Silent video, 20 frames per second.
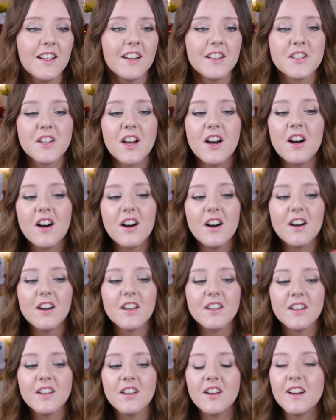
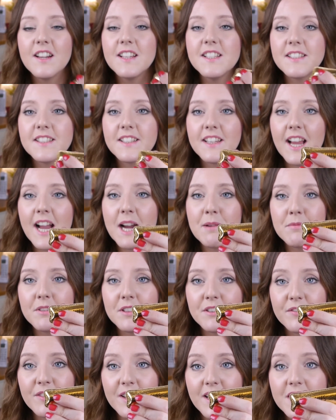Tarte lights, camera,
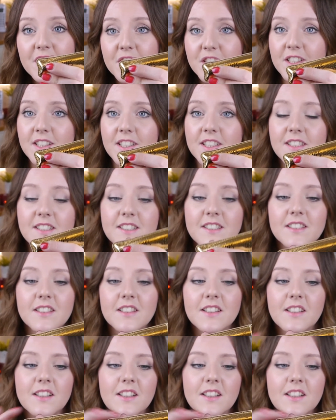flashes.